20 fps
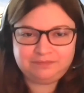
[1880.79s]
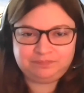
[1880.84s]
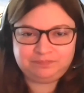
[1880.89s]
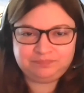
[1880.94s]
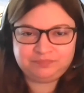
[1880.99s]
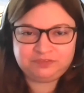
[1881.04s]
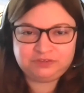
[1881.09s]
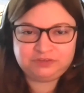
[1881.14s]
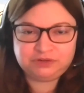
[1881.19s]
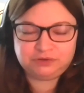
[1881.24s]

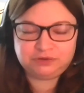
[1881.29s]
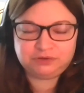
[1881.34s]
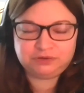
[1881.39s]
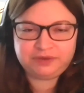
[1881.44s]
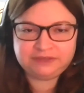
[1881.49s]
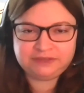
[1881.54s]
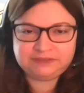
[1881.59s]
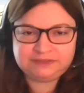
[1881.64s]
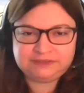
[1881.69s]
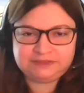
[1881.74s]
So
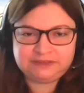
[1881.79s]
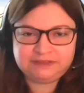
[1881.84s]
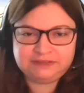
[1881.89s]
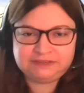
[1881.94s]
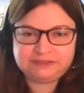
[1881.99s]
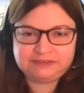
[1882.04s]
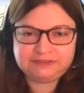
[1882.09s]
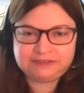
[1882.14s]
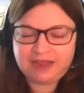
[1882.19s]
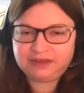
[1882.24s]
it's
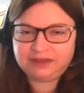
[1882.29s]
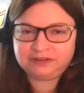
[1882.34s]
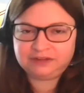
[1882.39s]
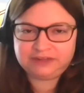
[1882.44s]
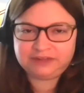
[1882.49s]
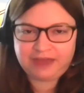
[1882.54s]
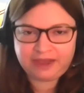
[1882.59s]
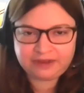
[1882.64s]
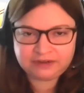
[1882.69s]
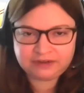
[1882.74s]
not
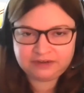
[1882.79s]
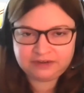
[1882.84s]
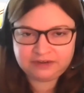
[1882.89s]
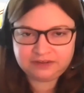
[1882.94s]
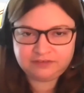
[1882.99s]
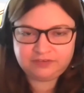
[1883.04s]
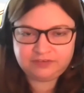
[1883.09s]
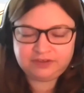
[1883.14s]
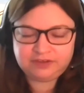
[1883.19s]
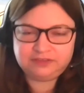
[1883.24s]

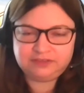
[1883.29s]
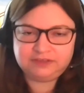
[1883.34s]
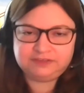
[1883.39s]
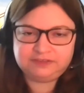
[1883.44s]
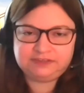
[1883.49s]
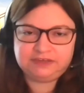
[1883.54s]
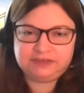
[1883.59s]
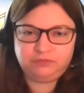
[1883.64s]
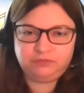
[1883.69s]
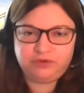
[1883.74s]
elective in the
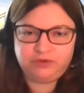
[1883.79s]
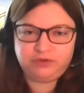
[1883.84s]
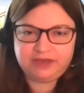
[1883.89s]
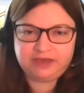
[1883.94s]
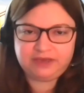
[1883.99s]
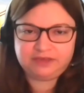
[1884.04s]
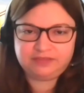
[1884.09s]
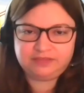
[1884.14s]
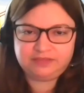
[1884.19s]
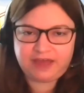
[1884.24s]
same
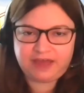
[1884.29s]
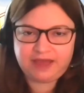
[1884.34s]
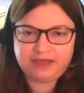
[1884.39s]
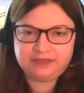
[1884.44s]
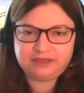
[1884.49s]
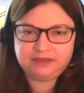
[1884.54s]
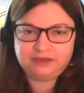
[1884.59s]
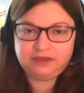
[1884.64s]
way that